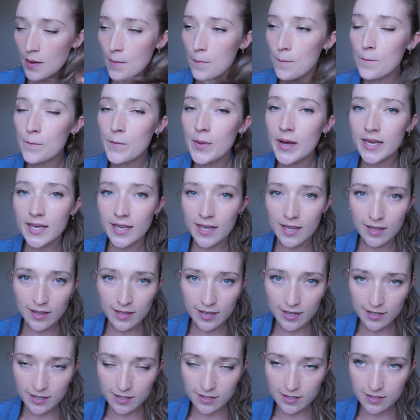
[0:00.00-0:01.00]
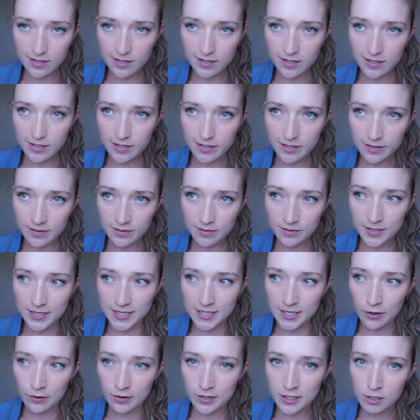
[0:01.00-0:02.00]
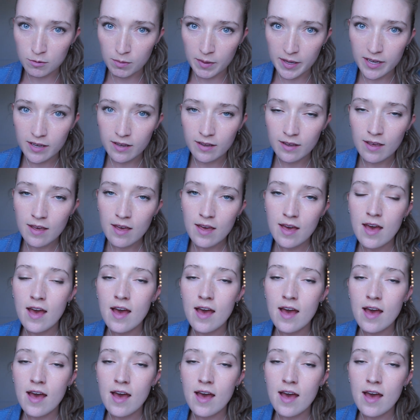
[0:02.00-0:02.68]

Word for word: bucket list, so to speak.